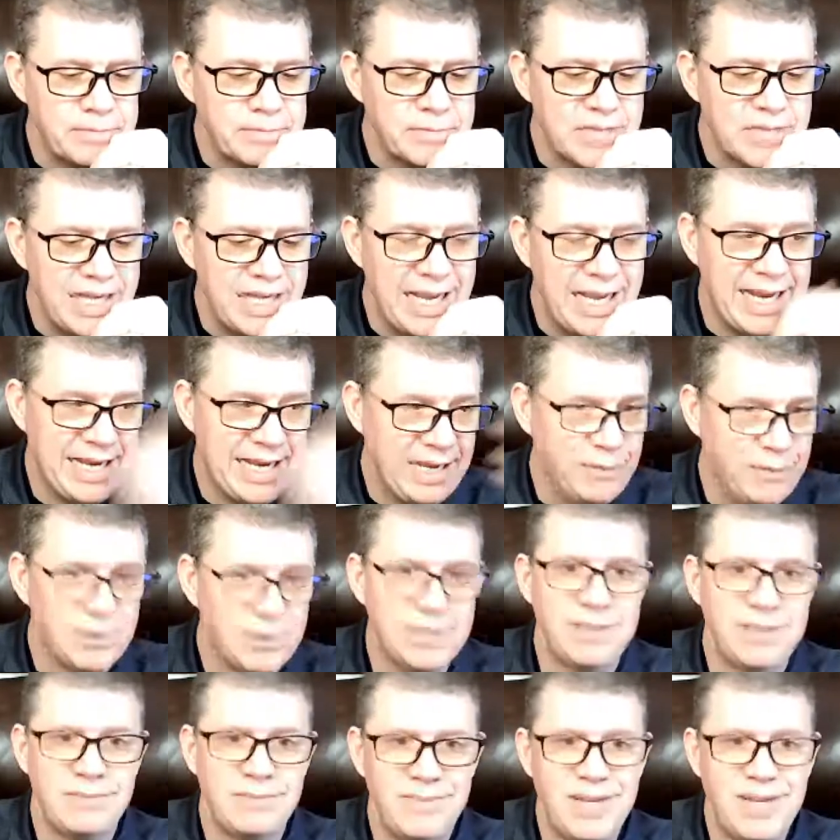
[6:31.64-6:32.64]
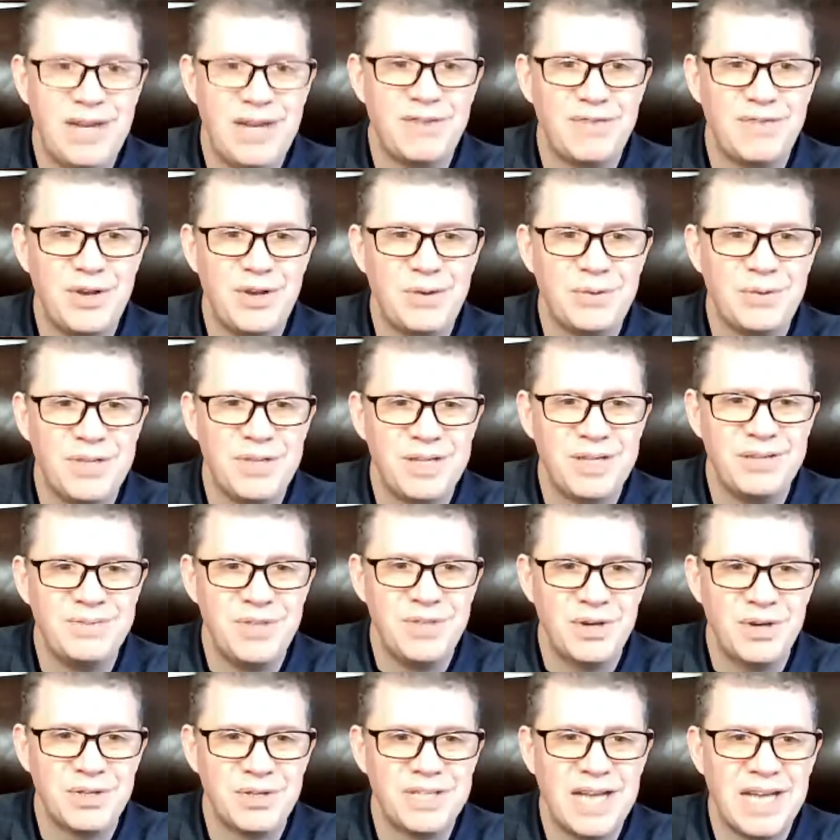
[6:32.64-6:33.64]
and he was interviewing with the
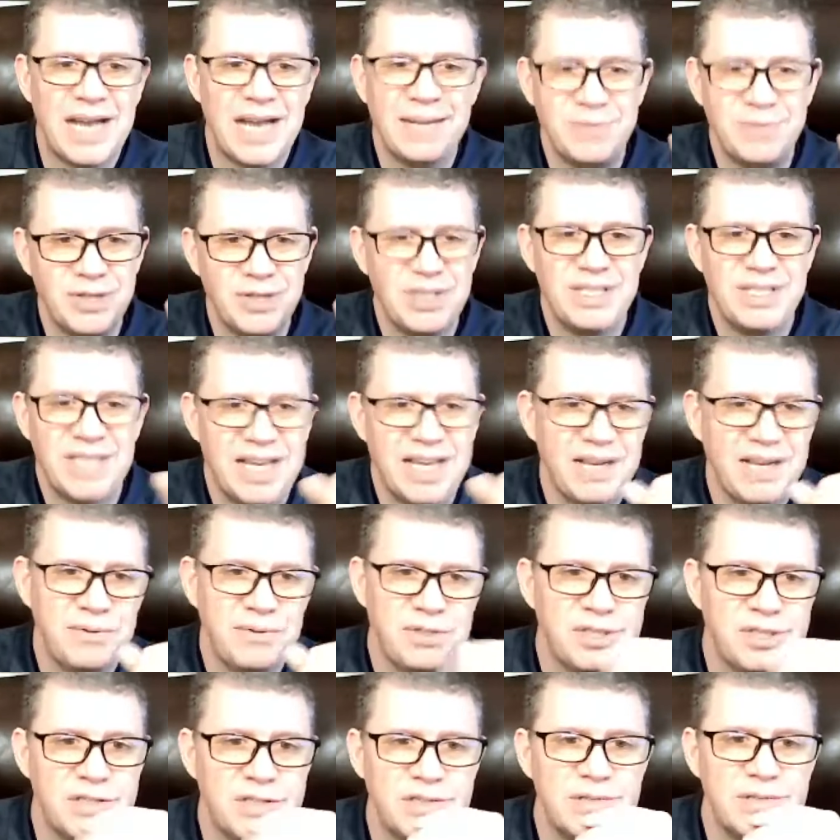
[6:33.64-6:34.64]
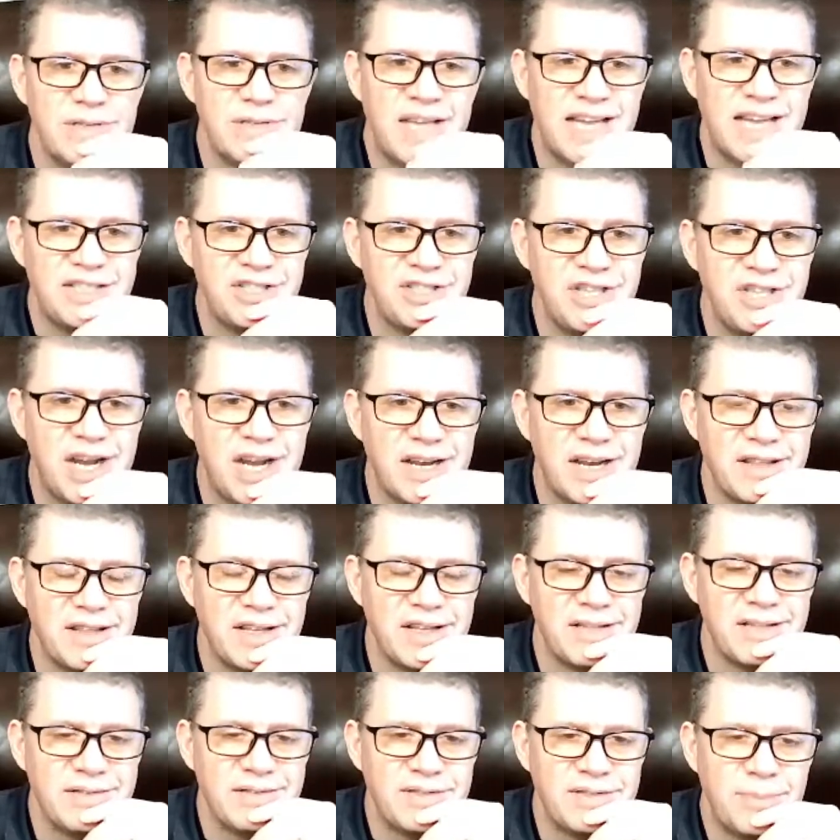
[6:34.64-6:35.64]
New York Times. So he said he would just catch
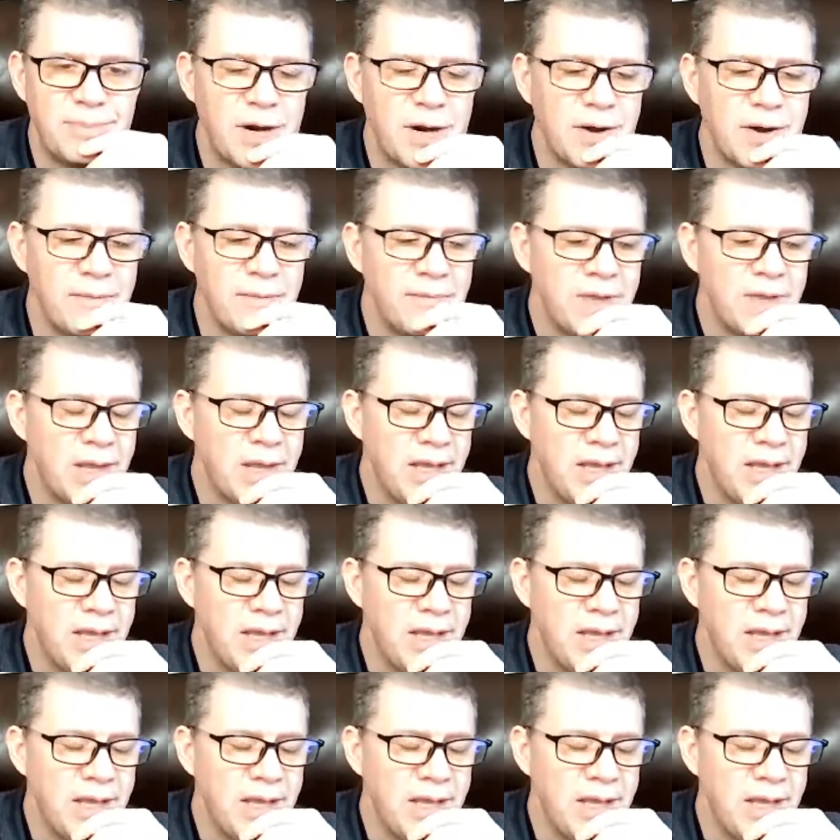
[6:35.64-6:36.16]
Jonathan tomorrow.